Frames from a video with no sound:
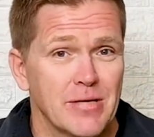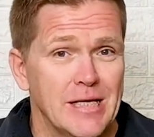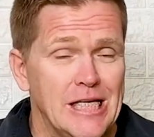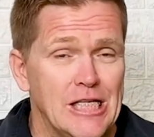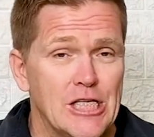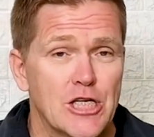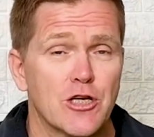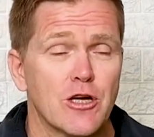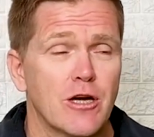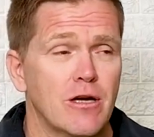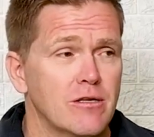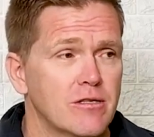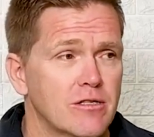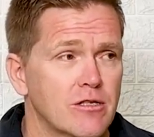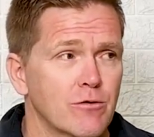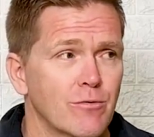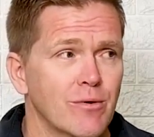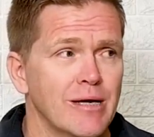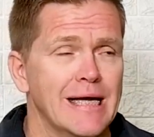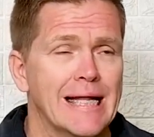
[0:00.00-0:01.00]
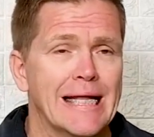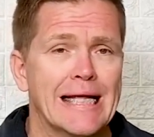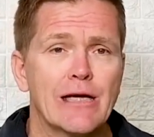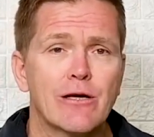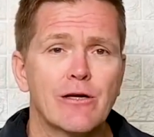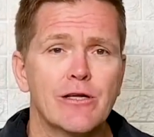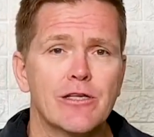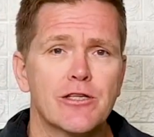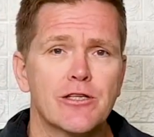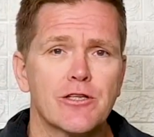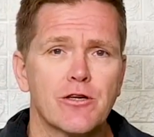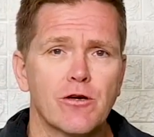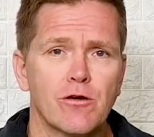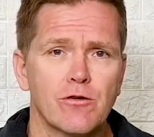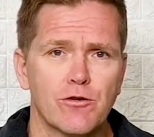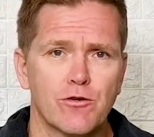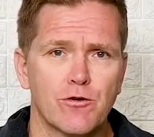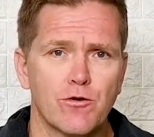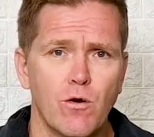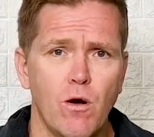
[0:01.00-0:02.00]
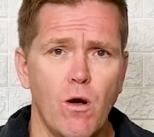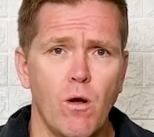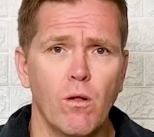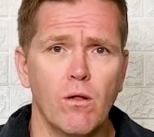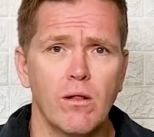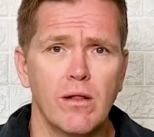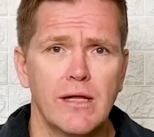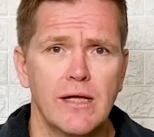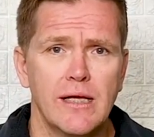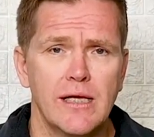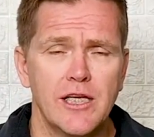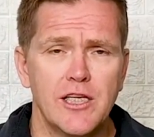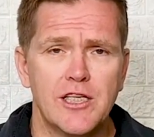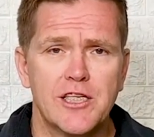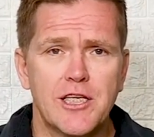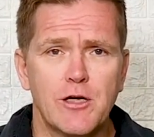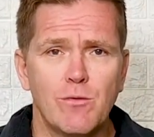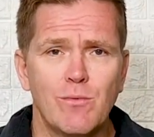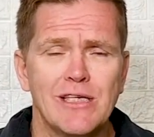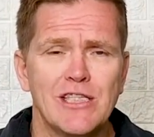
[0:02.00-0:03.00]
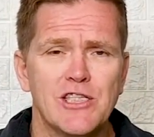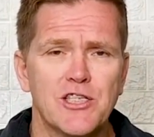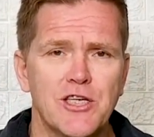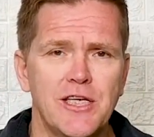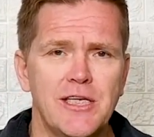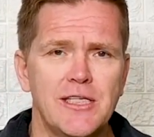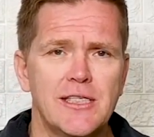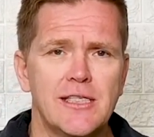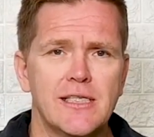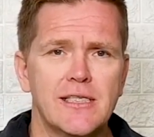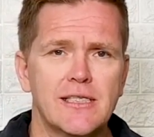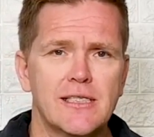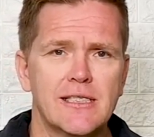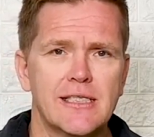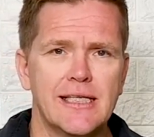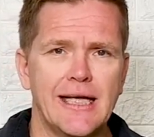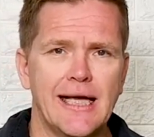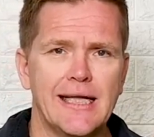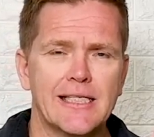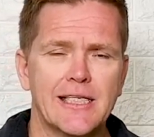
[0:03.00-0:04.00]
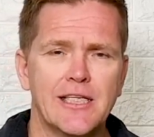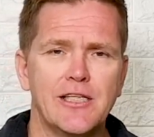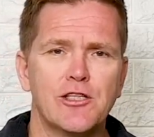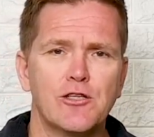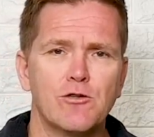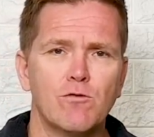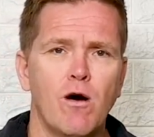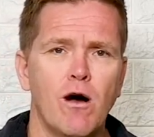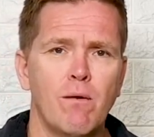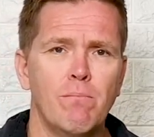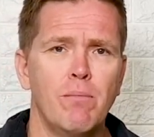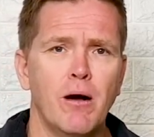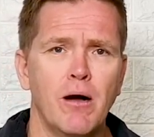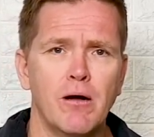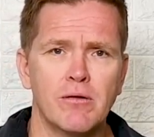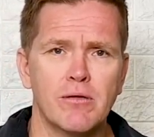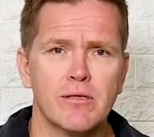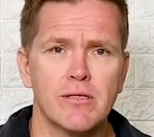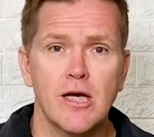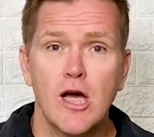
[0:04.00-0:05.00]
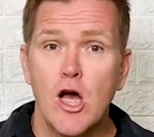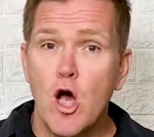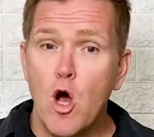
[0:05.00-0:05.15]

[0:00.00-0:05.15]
He chose to relinquish control. You see, when Jesus gets into our boat,